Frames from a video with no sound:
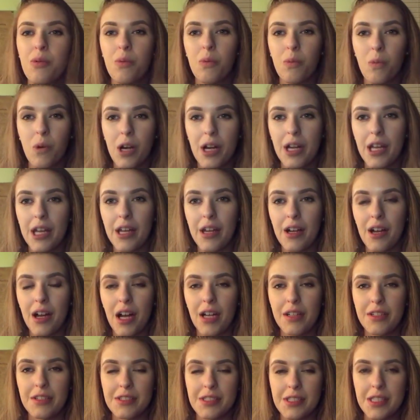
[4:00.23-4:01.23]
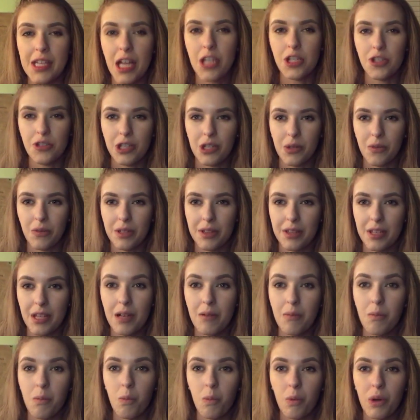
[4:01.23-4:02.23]
still working on scheduling
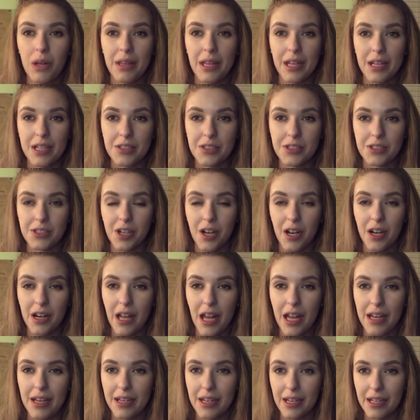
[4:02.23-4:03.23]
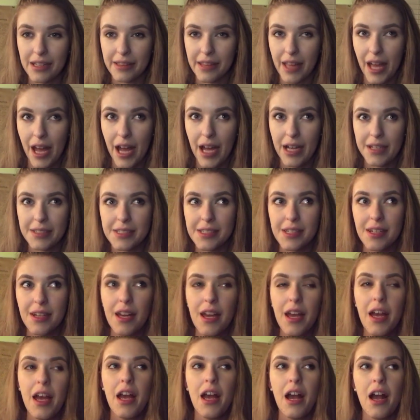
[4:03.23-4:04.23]
with them when they can start editing
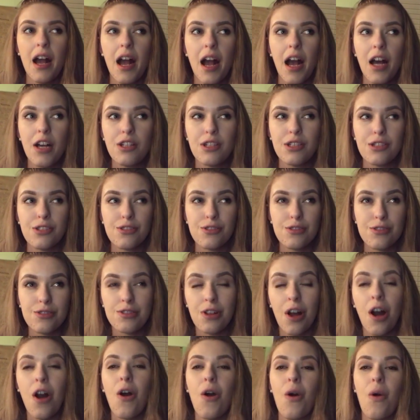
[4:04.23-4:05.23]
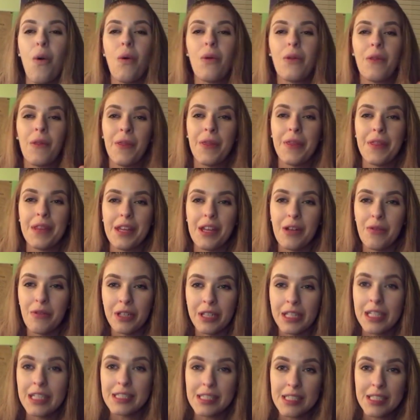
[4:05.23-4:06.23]
that. So
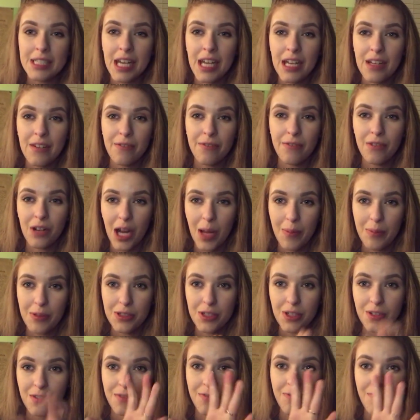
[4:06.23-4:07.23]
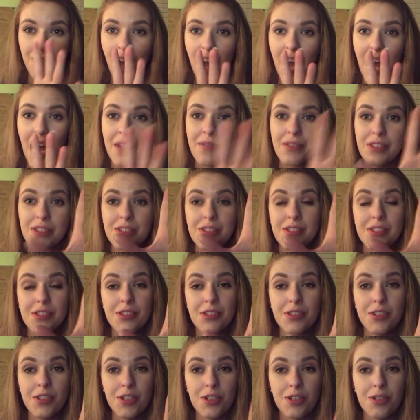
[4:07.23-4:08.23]
the release date for episode 5
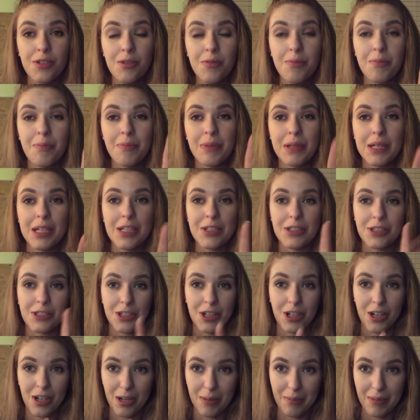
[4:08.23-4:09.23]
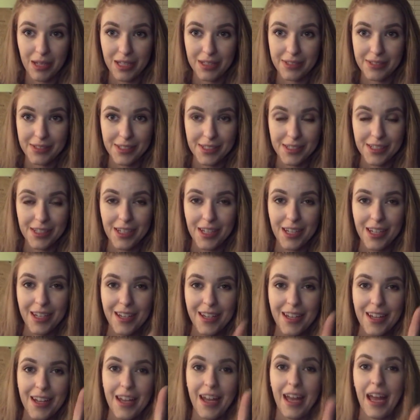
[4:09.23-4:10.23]
is to be determined.
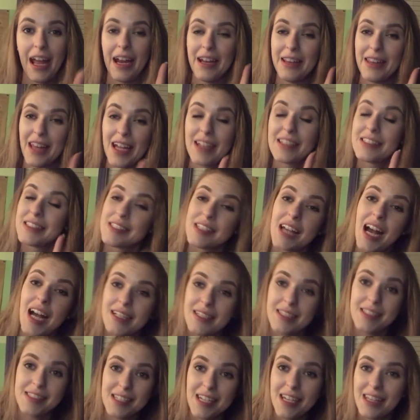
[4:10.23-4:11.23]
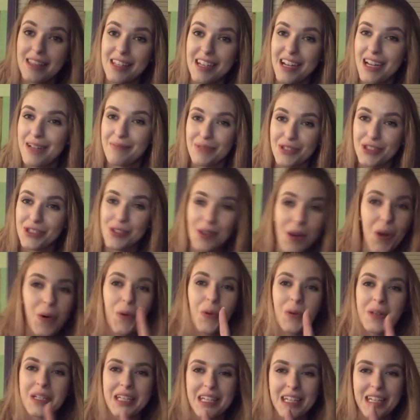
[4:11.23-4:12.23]
And that is not to say that I'm
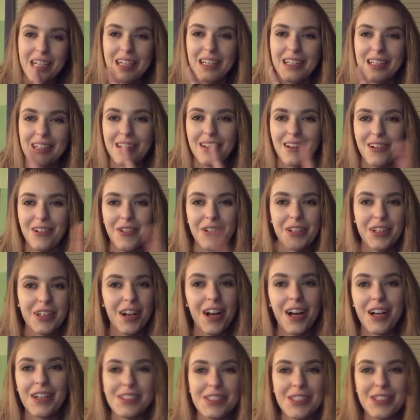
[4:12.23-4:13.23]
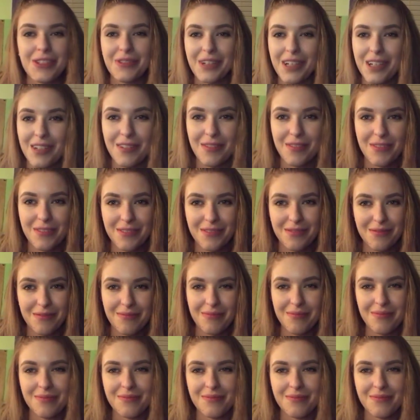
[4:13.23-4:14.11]
just holding on to it,